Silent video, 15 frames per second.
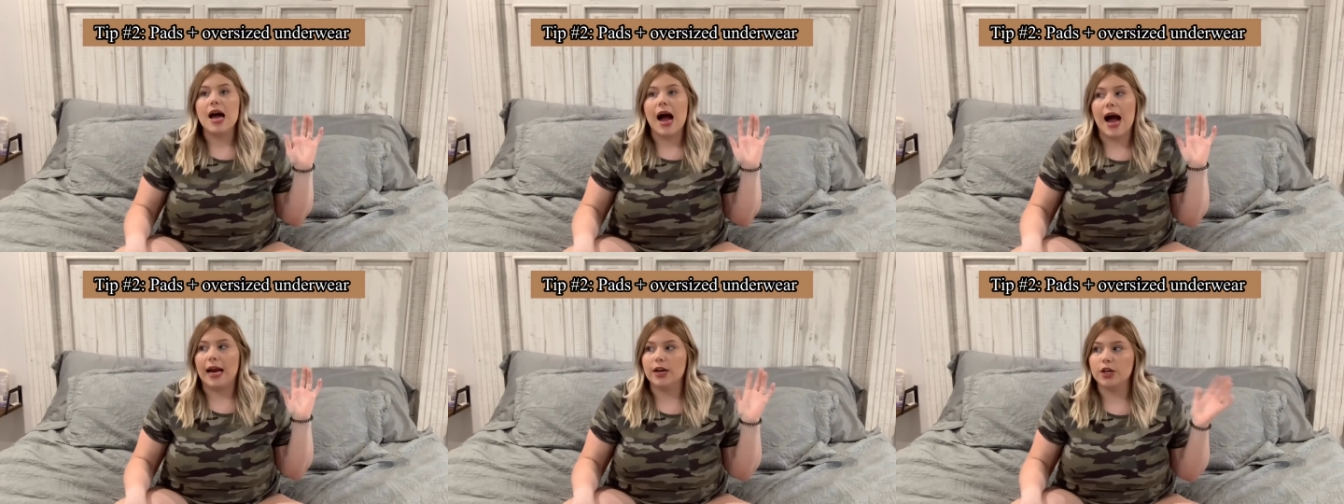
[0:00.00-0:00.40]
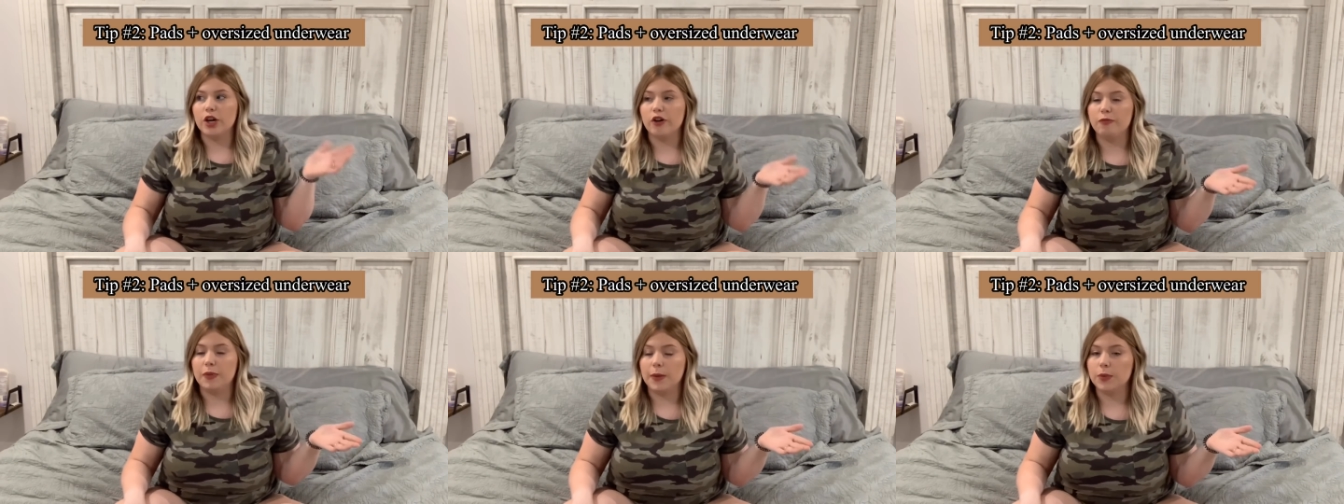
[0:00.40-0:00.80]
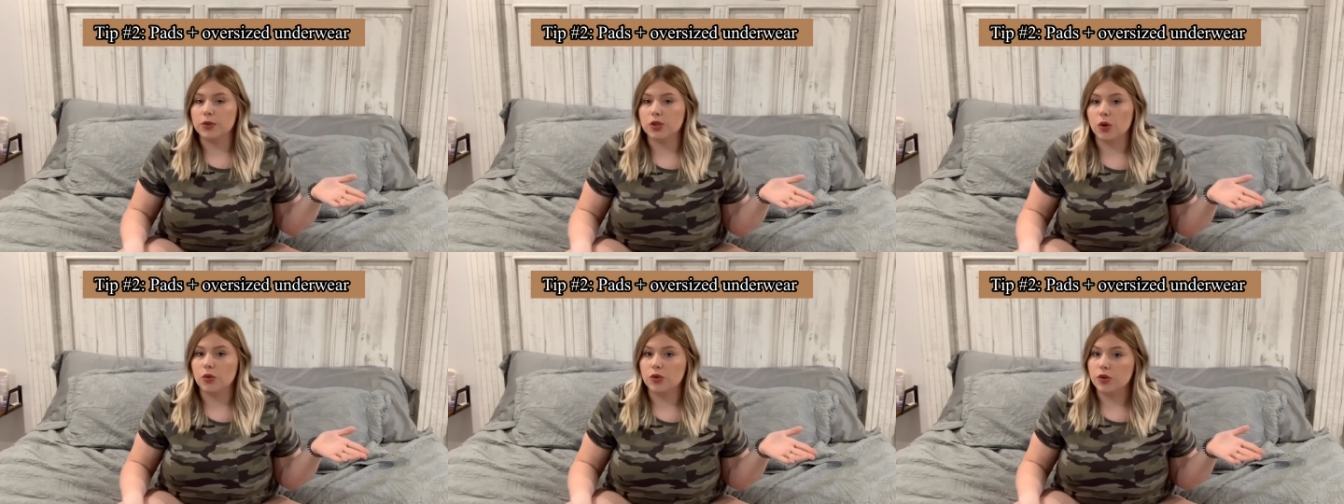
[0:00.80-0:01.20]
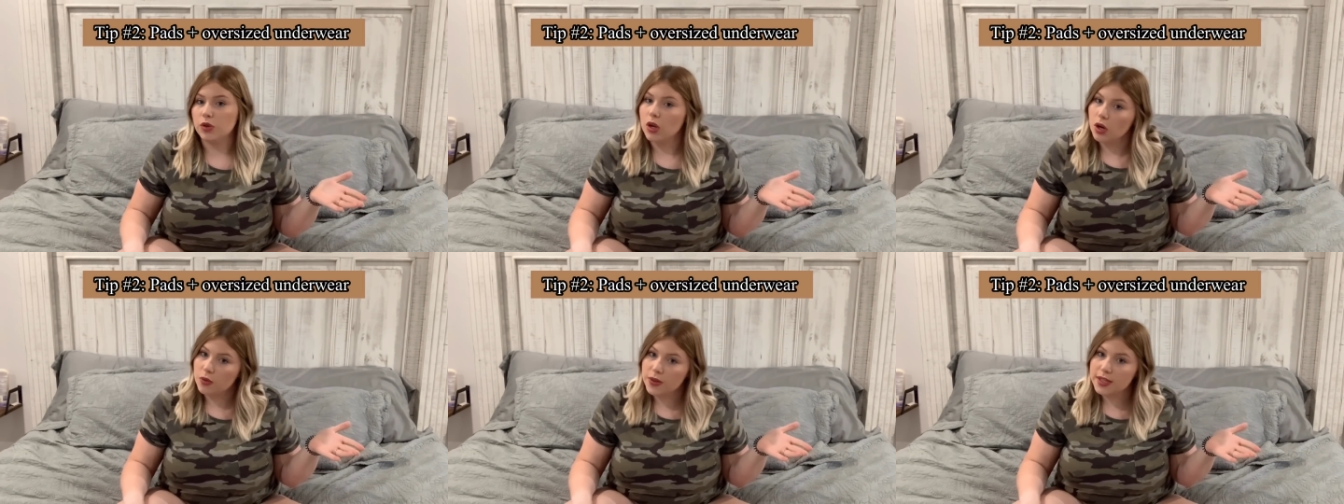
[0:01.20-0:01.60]
I don't know if people don't
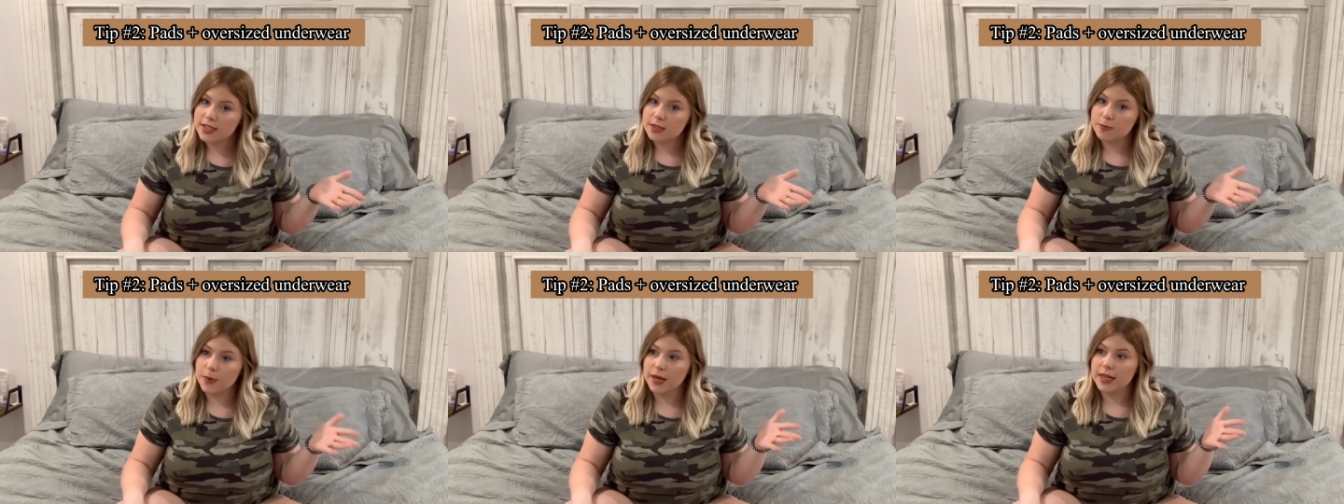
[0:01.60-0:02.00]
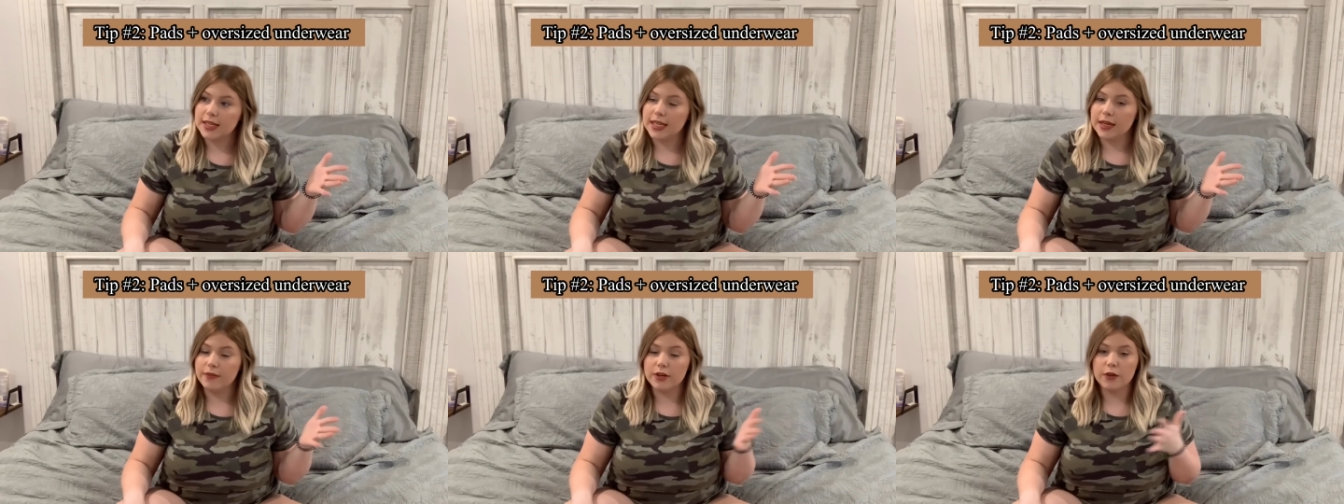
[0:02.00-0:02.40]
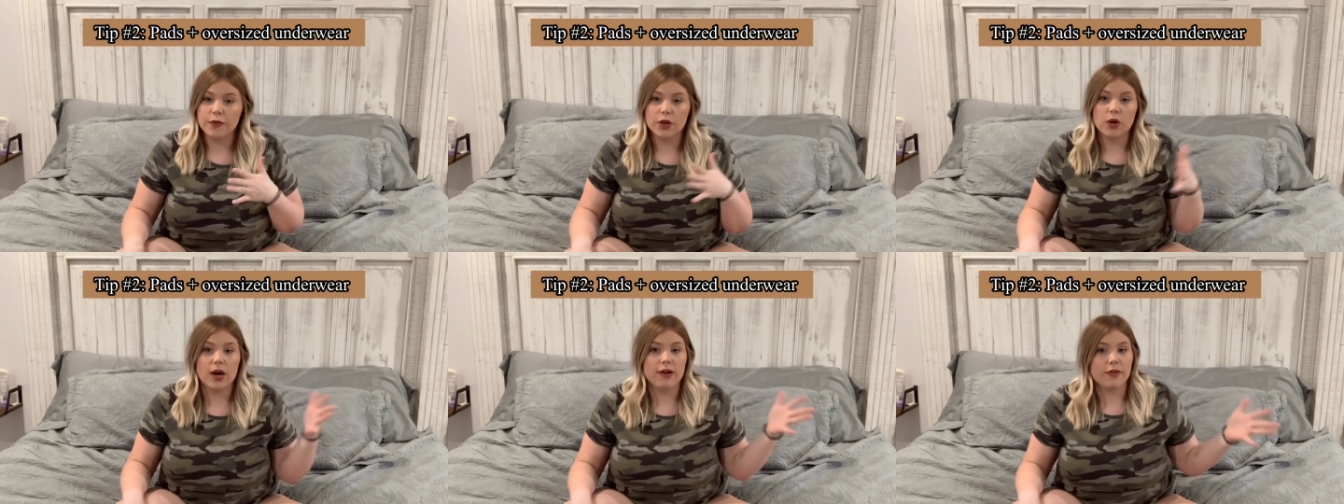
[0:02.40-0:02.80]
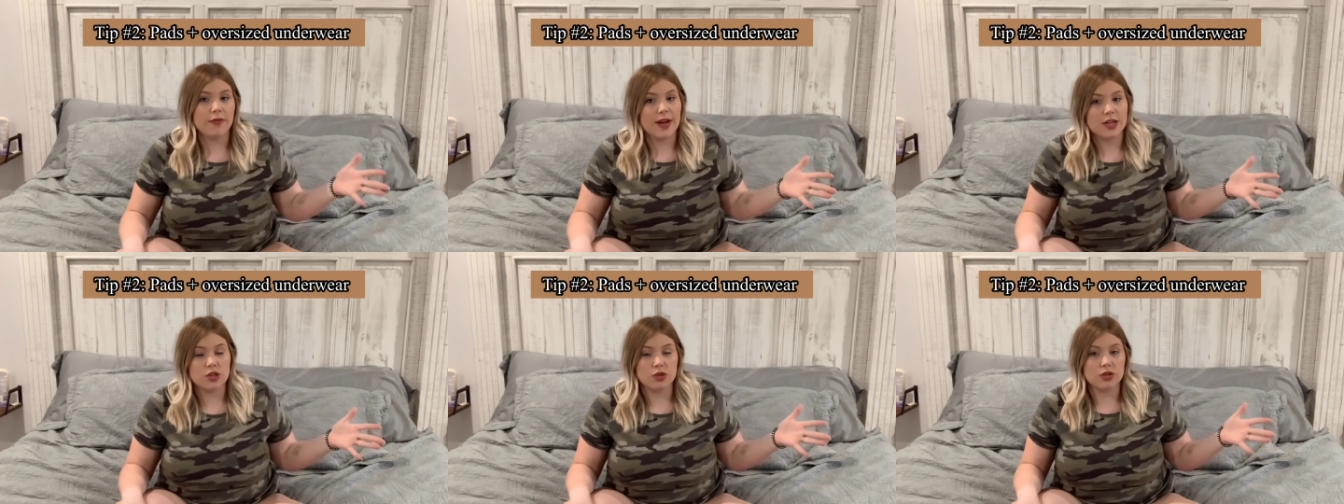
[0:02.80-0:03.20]
know this, but even if you don't have
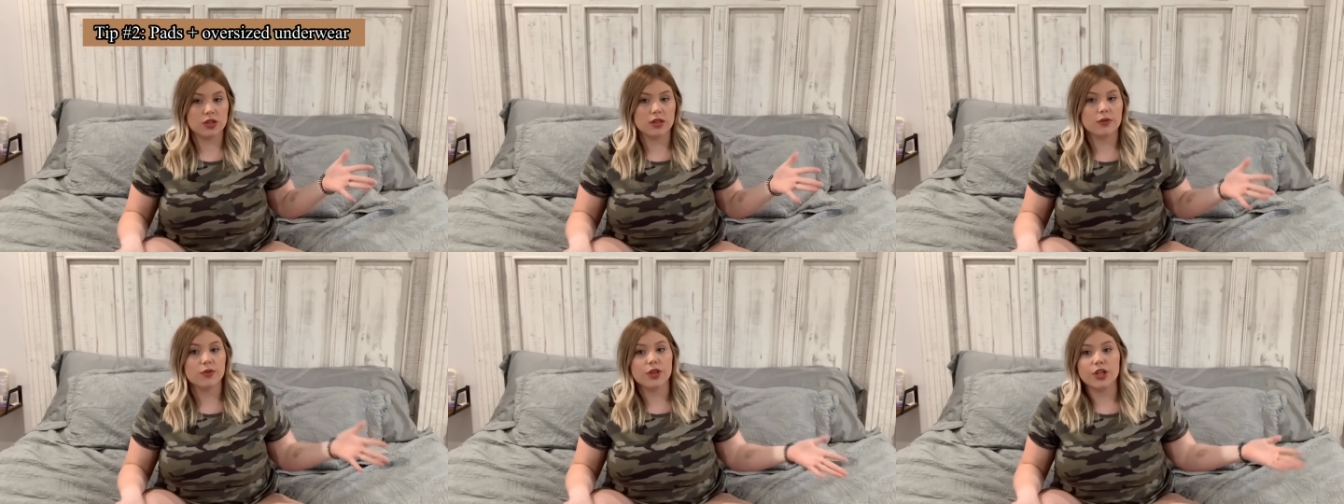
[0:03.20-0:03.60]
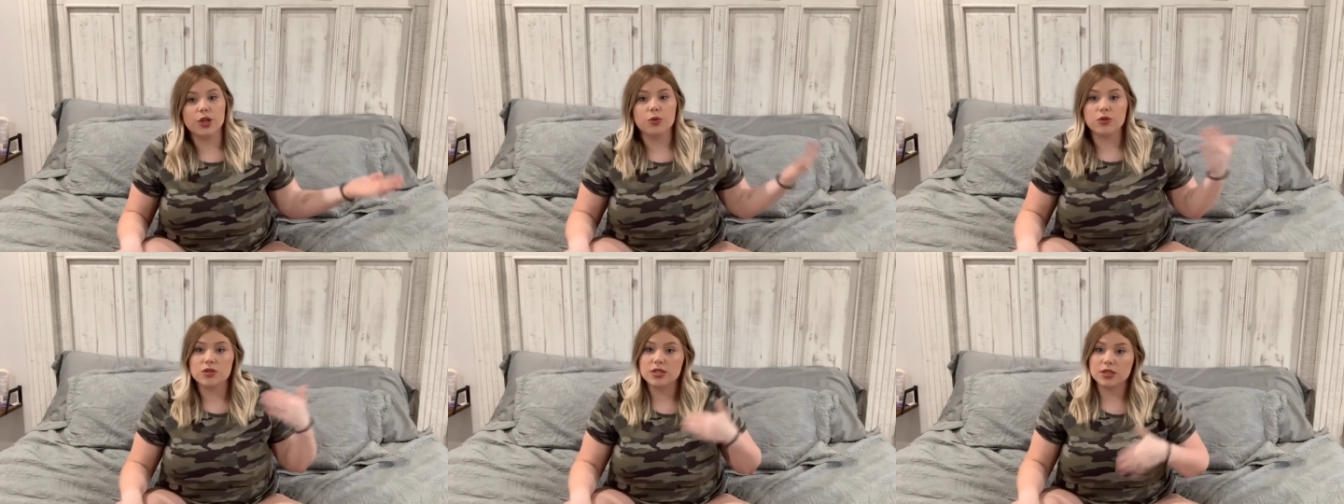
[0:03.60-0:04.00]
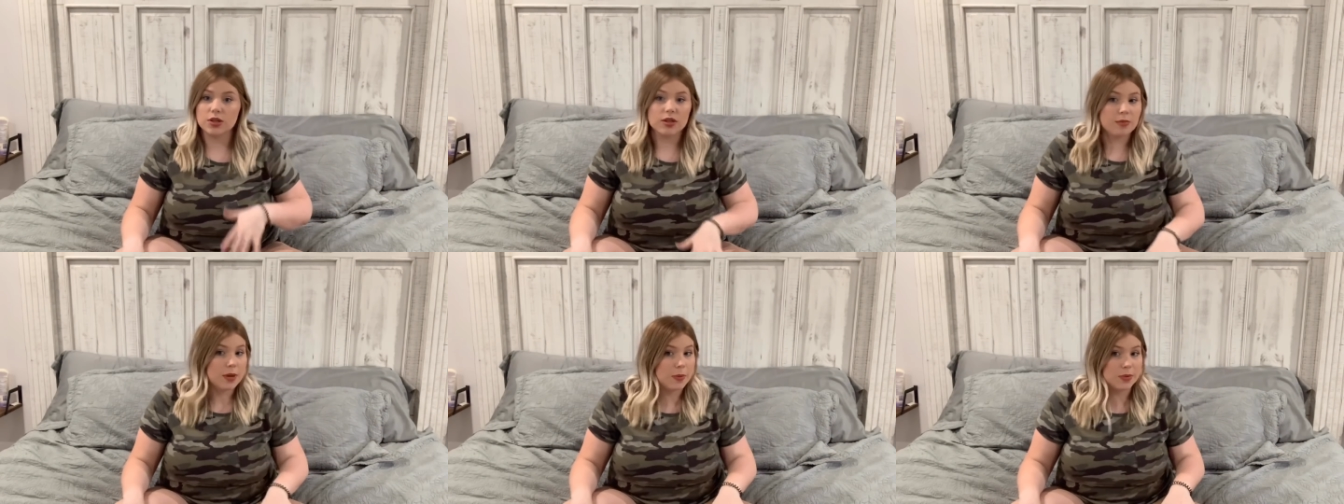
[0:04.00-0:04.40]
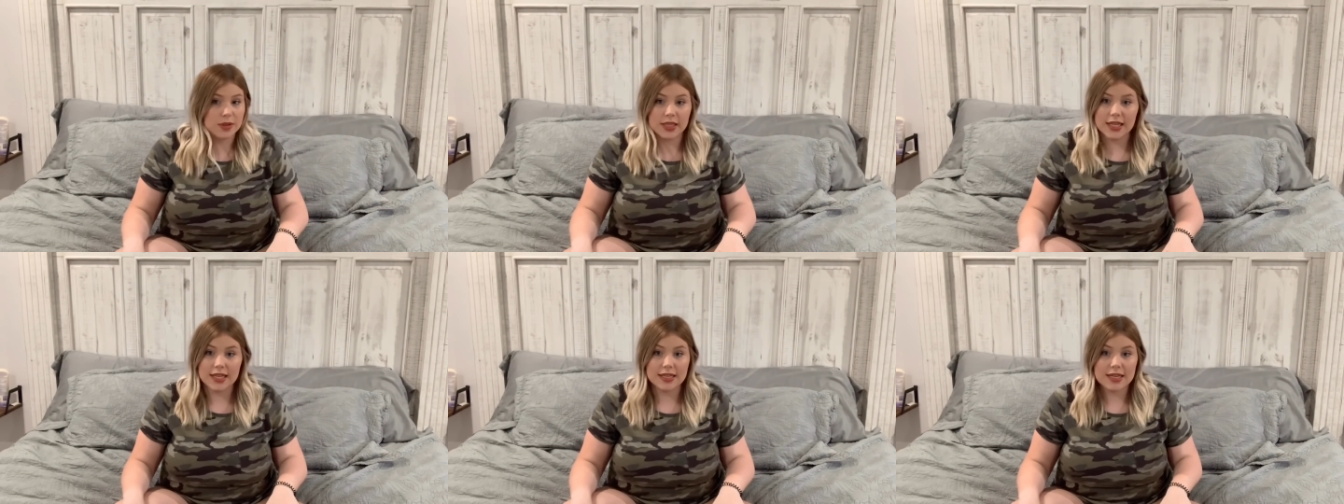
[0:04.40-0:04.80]
vaginal delivery, you are still going to be
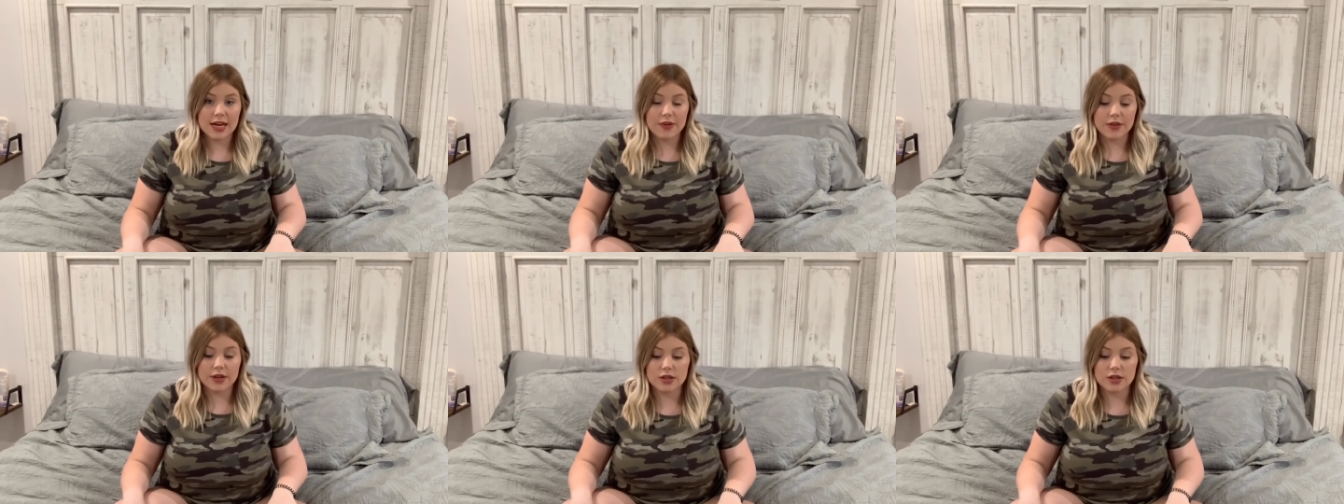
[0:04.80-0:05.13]
bleeding down there.